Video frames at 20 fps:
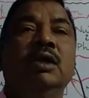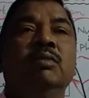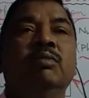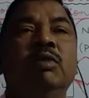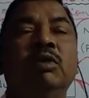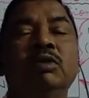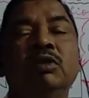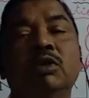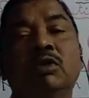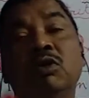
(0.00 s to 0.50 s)

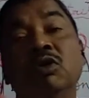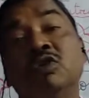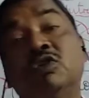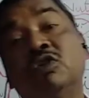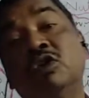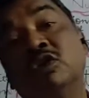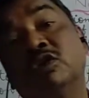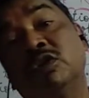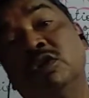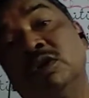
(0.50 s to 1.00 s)
for the
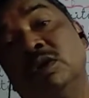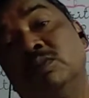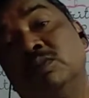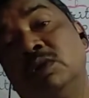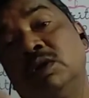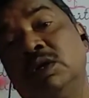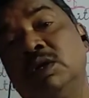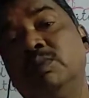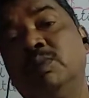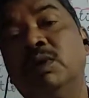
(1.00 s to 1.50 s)
construction of
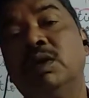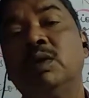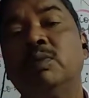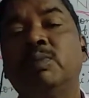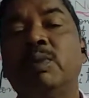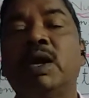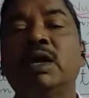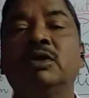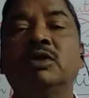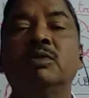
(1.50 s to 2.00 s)
the different
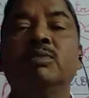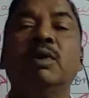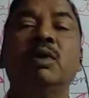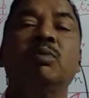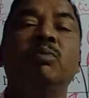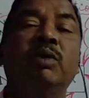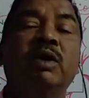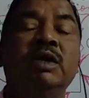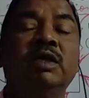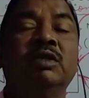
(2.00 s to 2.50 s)
parts of
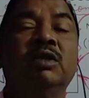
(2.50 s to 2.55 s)
our body.